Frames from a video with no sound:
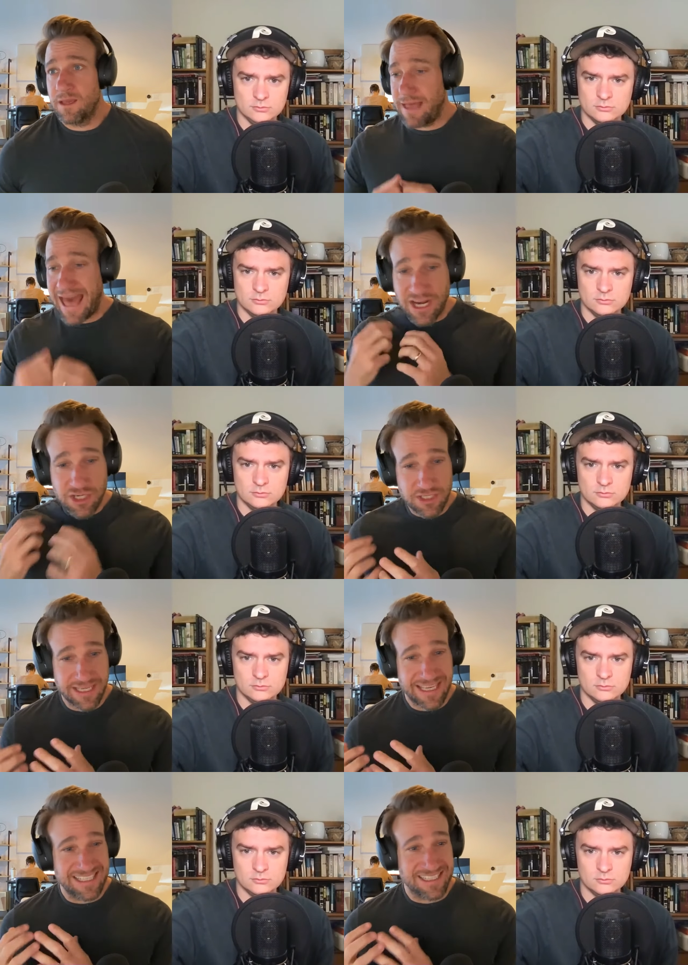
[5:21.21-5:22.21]
Speaker 1: actually
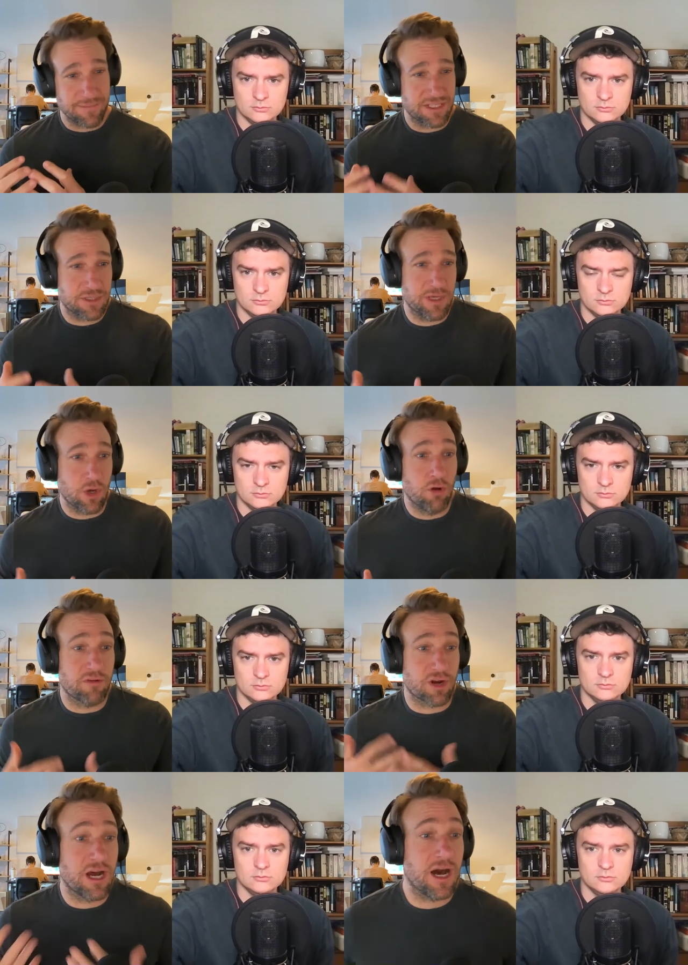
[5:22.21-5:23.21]
is something to be
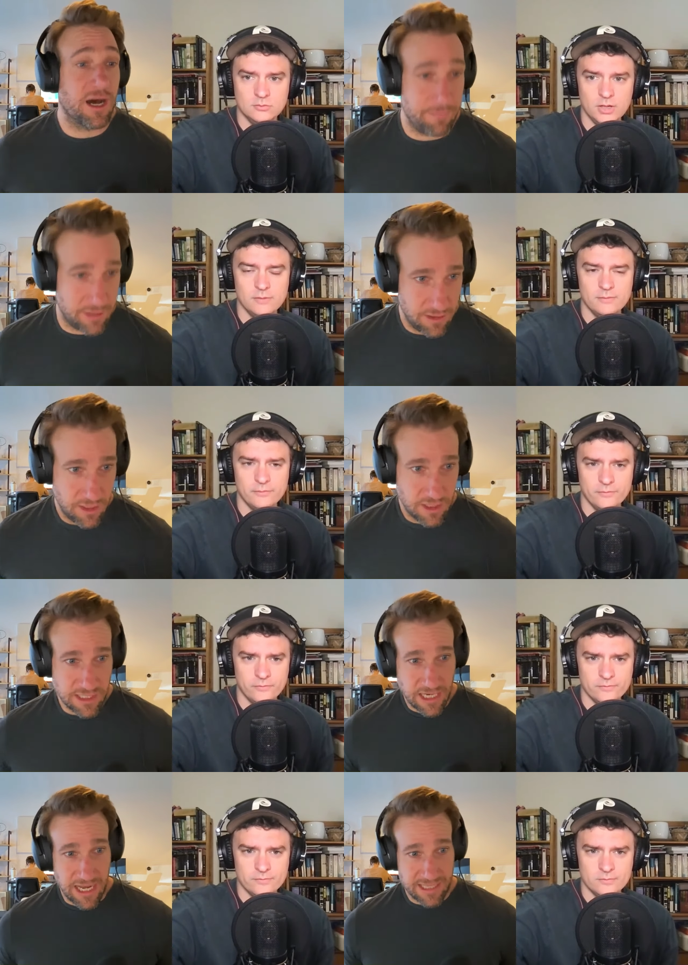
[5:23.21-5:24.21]
overcome, yeah.
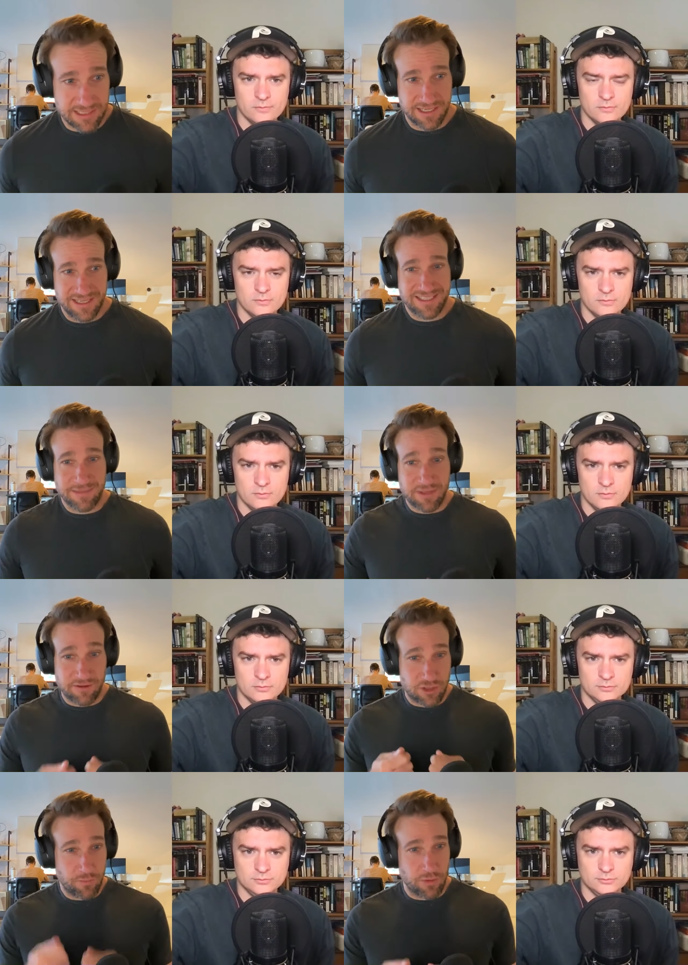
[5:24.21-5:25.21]
not something
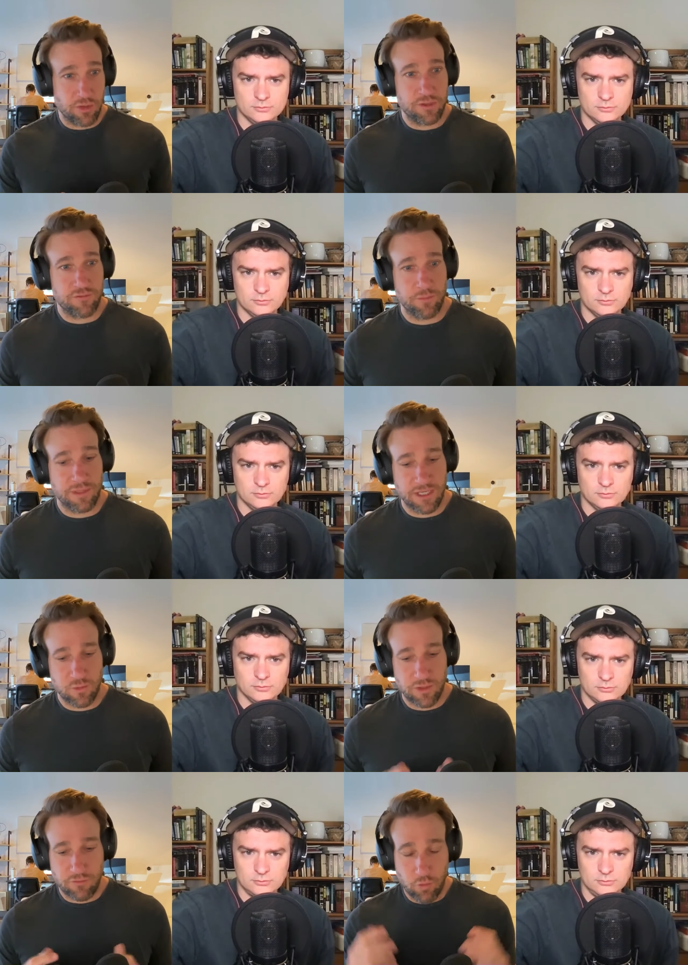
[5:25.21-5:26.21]
super useful. Because
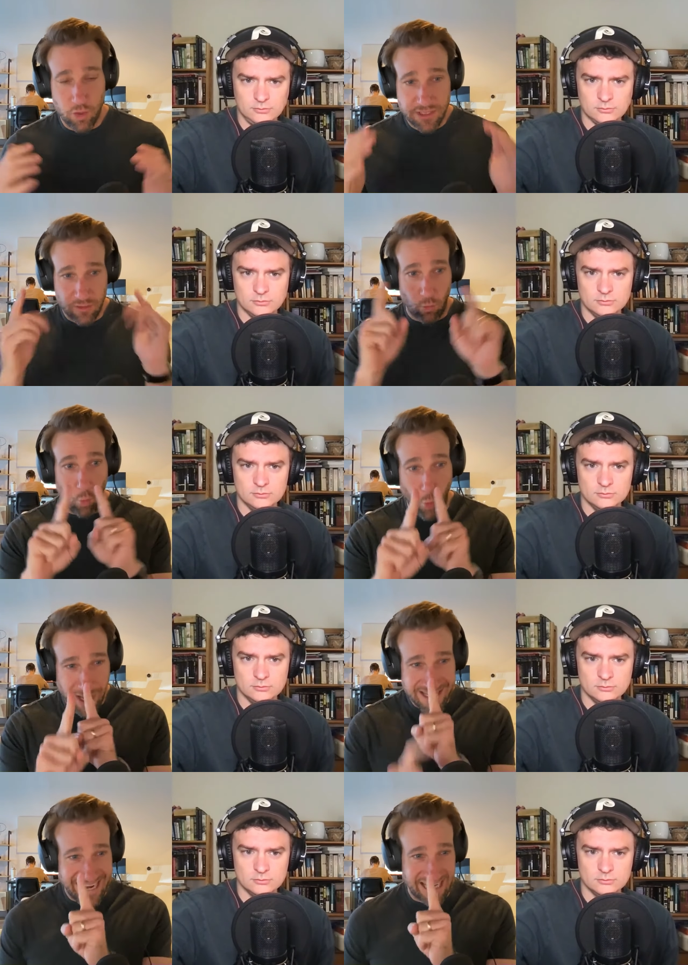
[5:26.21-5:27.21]
when you've worked in
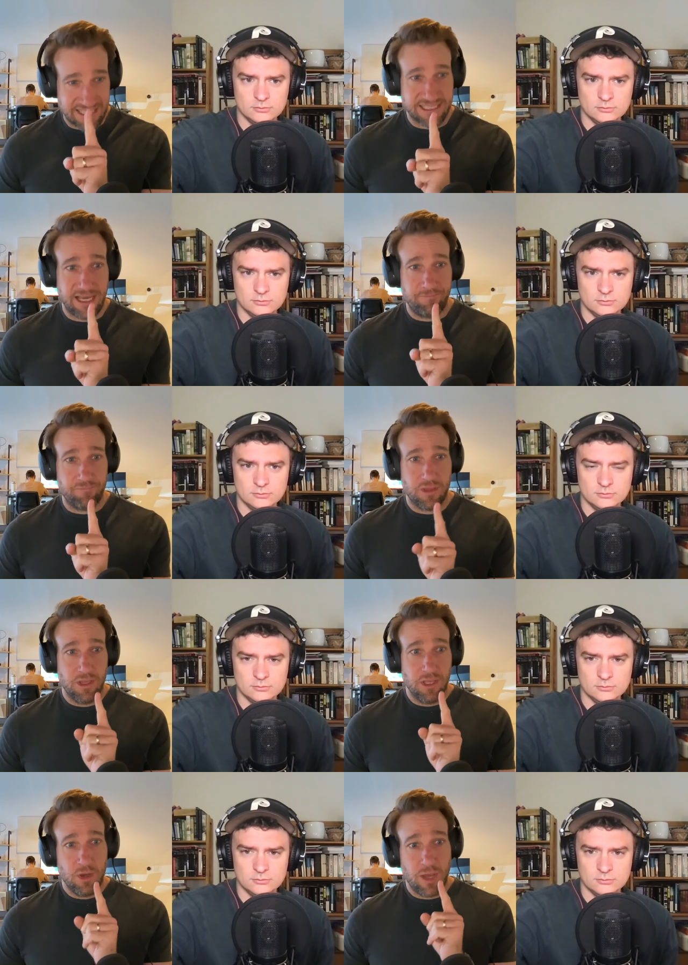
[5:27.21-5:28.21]
one data set,
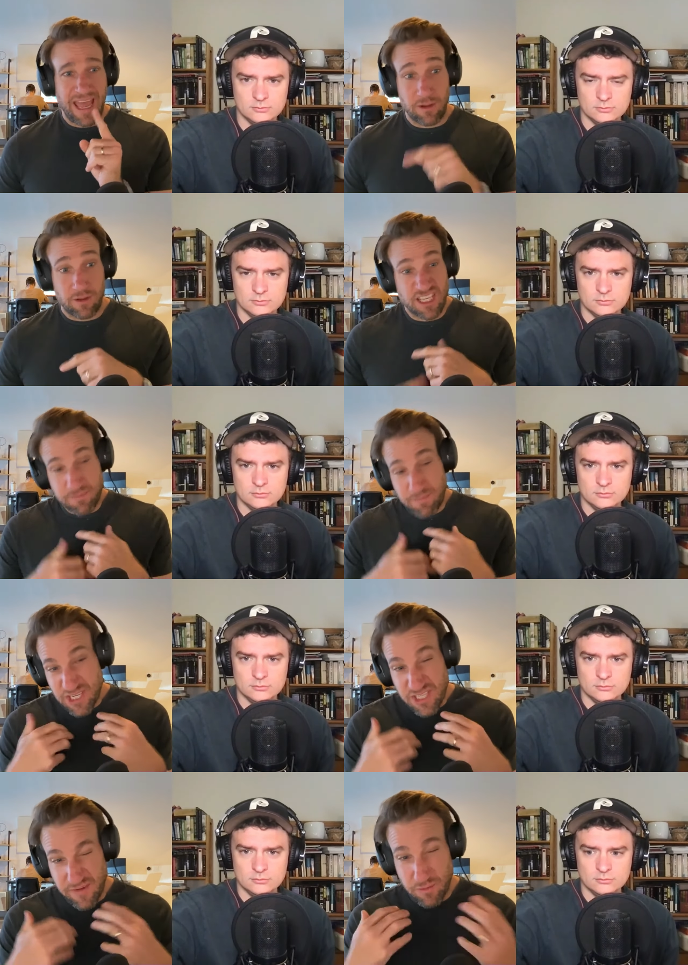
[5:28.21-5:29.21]
and it,
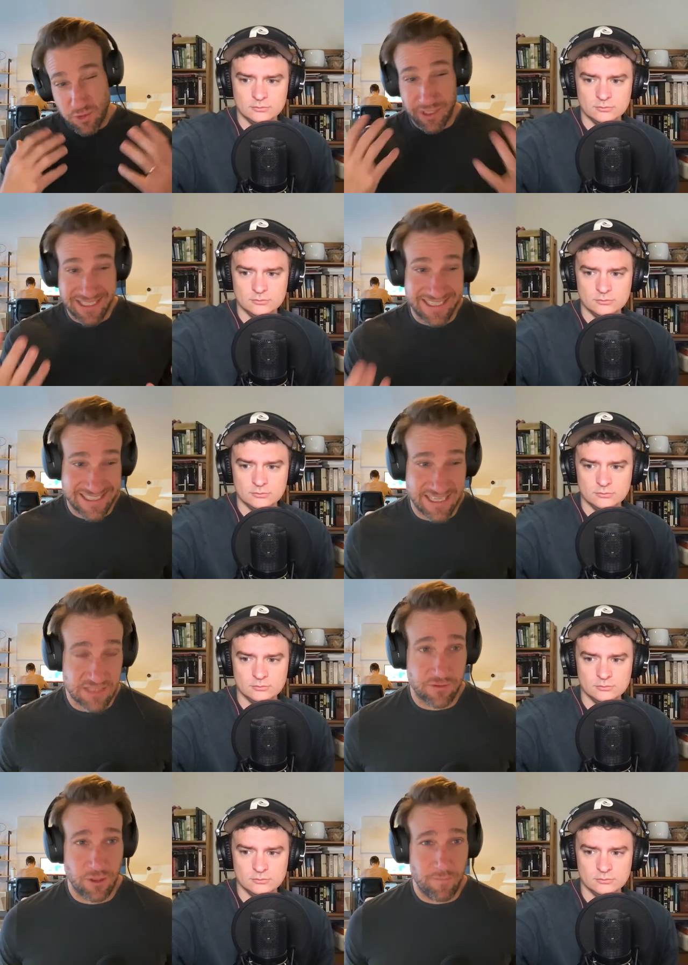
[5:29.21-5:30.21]
especially if it was really
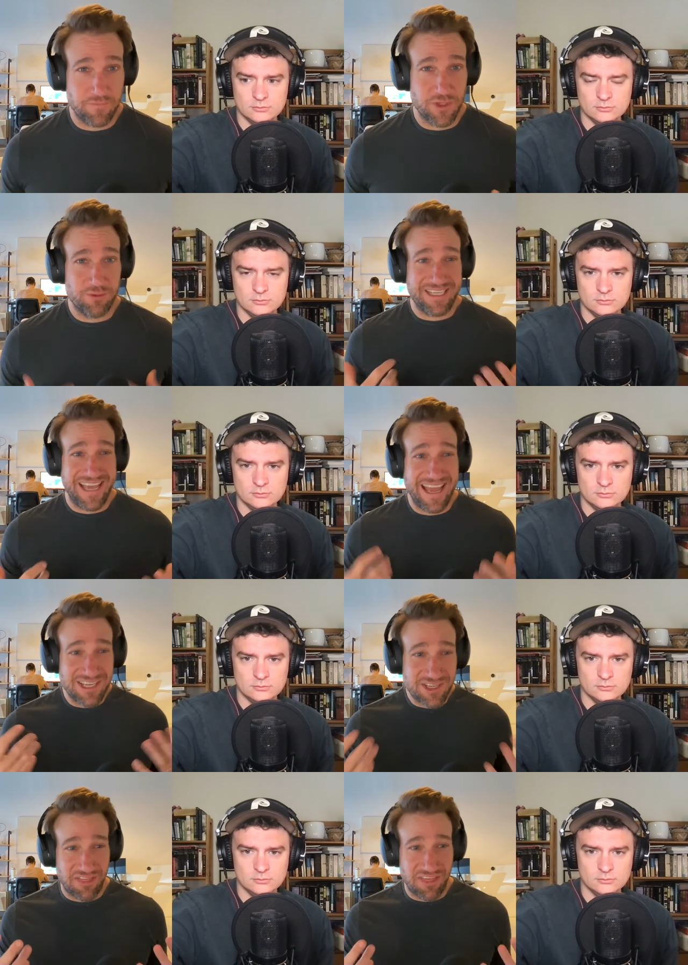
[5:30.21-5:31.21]
successful, you
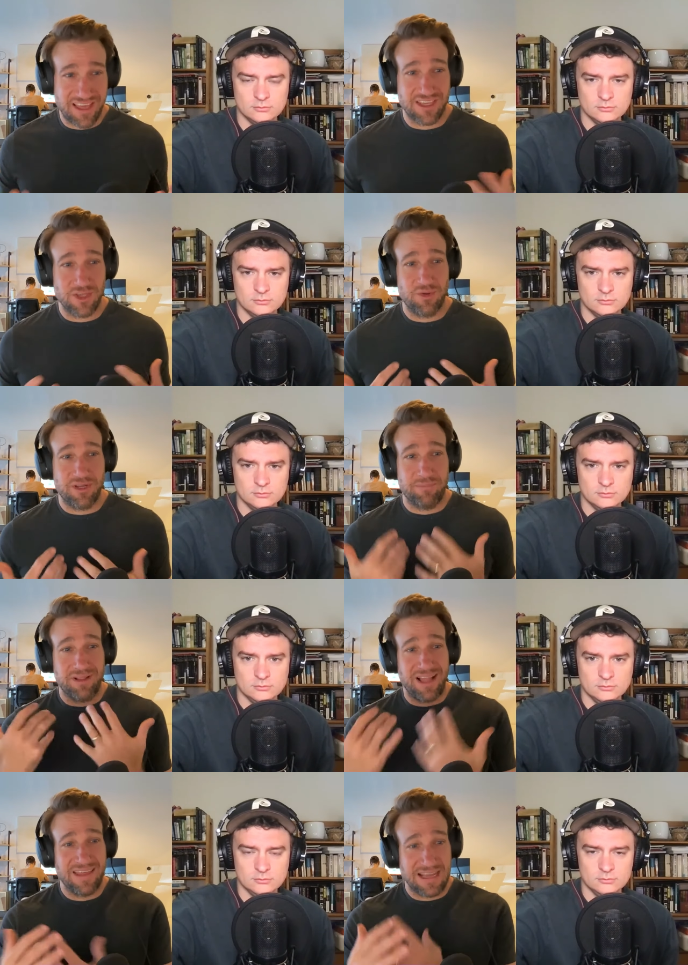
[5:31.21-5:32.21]
tend to think that you can
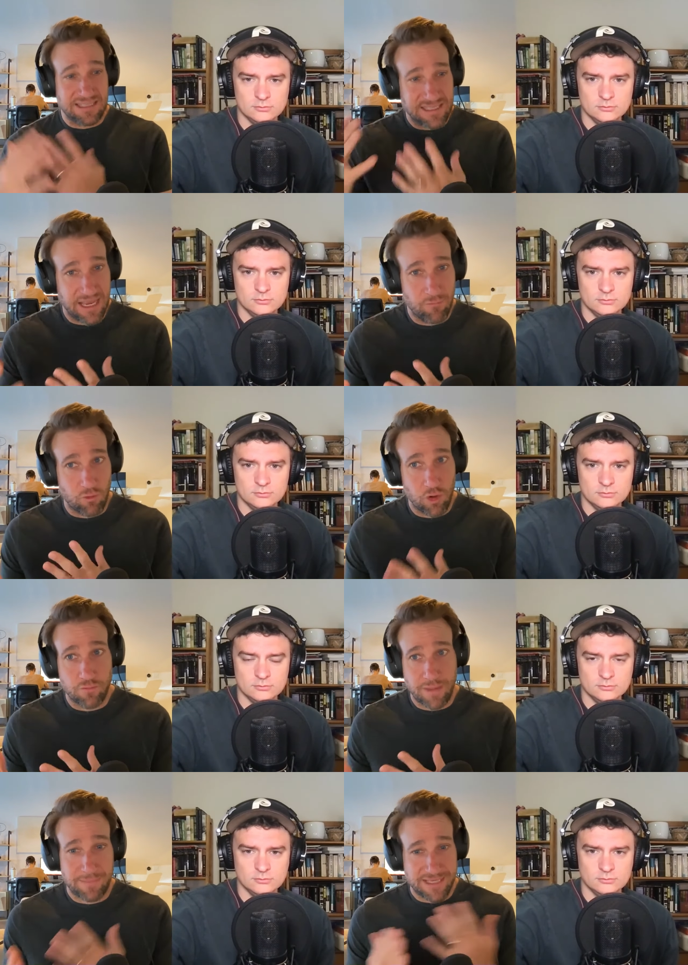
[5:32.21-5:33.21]
apply that same
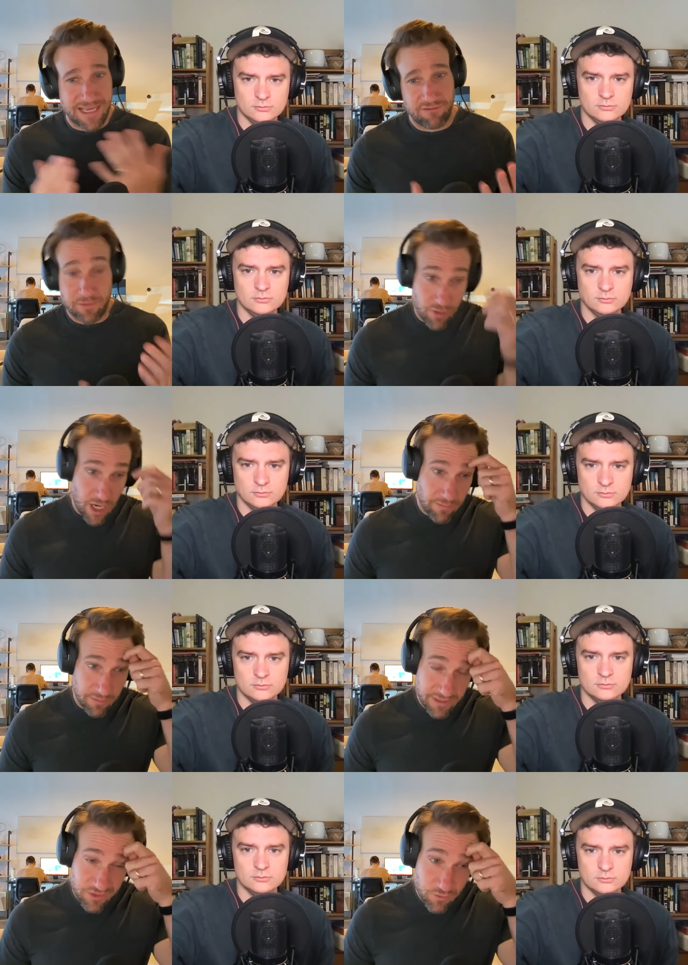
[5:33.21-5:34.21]
roadmap to every problem,
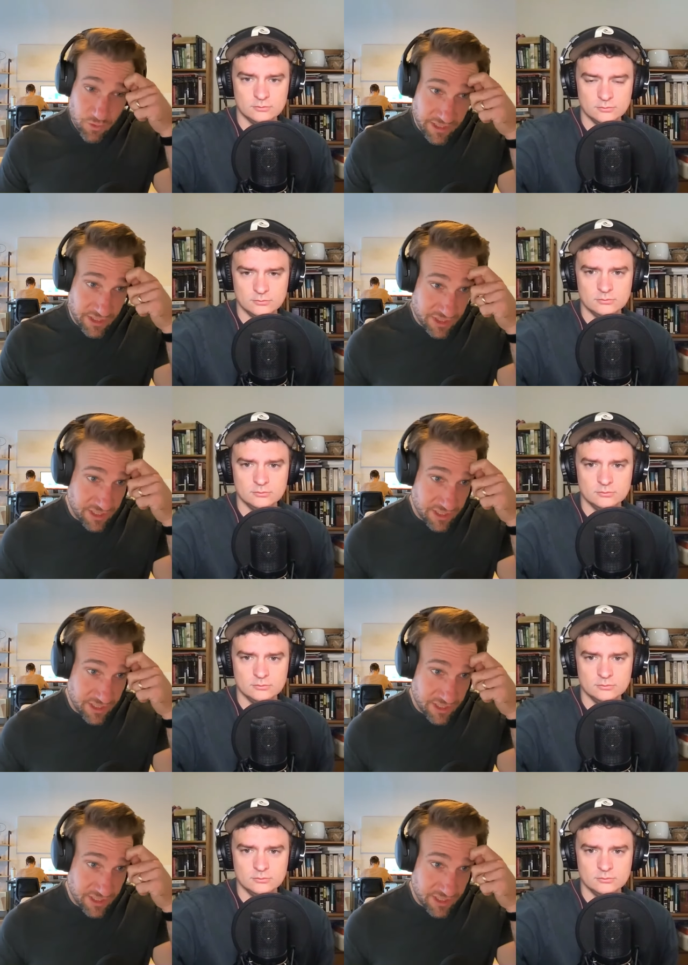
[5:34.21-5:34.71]
but it's really just